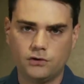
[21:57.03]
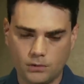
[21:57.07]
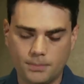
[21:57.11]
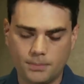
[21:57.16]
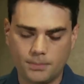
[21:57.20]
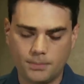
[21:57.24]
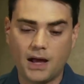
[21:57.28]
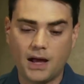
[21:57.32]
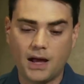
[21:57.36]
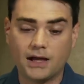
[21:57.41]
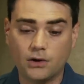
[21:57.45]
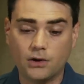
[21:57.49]
do
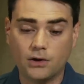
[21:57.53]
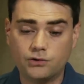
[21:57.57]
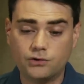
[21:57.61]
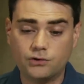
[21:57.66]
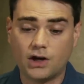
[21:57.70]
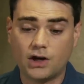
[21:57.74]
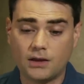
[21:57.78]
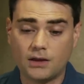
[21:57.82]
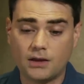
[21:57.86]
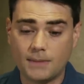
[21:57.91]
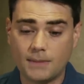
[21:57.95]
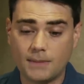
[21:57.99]
apply. Go
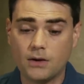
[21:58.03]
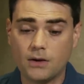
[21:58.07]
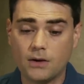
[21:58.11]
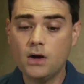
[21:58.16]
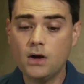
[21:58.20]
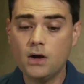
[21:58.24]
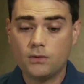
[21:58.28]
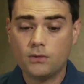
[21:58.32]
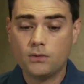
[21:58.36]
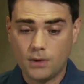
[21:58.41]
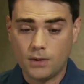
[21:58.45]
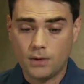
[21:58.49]
check them out
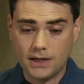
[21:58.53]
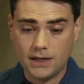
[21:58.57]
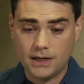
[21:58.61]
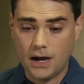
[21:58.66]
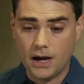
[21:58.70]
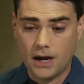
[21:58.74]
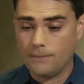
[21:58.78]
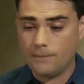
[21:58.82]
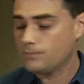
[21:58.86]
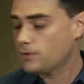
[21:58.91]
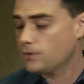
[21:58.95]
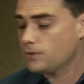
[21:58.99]
right
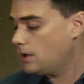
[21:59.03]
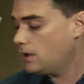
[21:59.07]
now.